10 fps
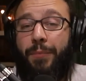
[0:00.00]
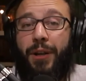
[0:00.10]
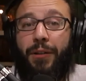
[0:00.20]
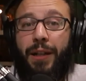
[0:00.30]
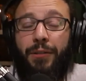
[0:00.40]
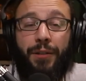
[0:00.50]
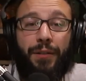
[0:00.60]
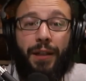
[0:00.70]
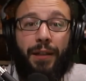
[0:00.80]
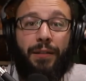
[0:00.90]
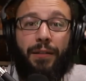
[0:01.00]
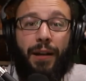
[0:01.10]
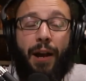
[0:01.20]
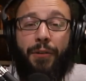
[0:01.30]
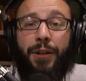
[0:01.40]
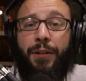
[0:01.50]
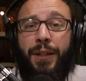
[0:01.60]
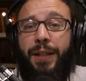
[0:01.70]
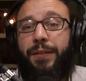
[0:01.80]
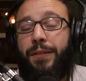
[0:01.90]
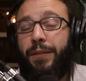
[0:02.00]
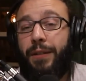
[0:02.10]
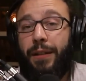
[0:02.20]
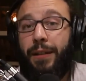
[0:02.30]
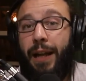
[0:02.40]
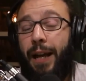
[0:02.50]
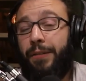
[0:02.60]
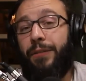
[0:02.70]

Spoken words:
That looks like an Aragonese castle.